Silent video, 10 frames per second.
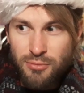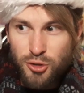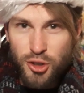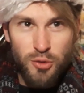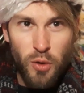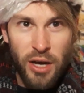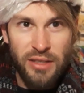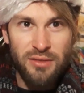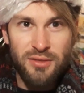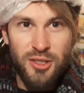she's
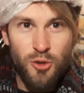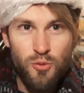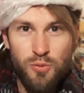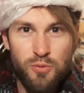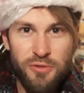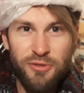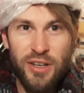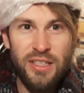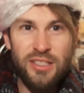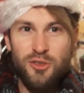white. So
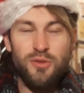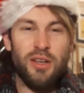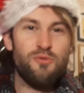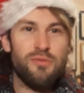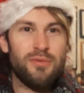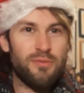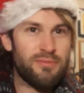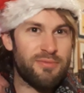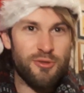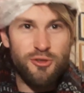fucking, it's like,
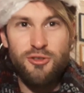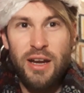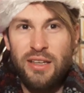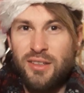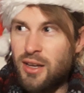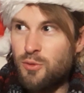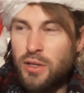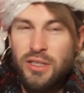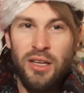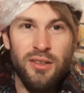great, yeah,
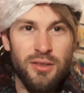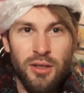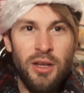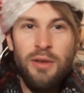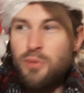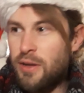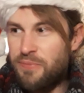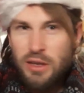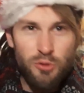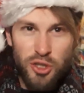well done. But
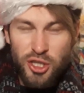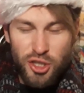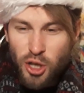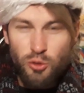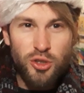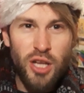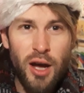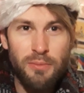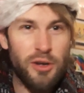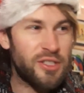it was just so
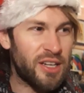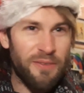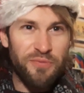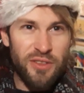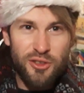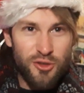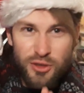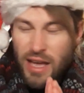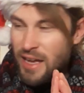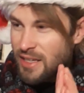dumb. I was like,
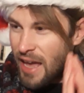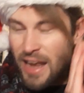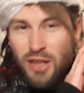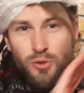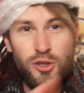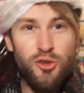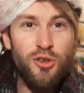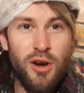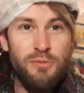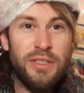that anyone who
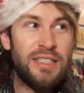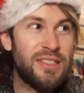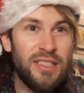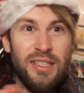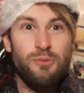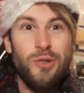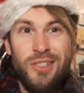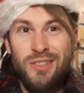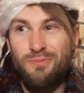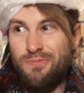grew up with Disney, which
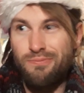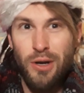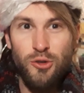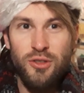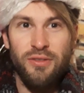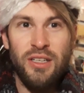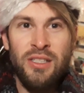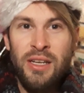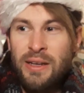is most of us,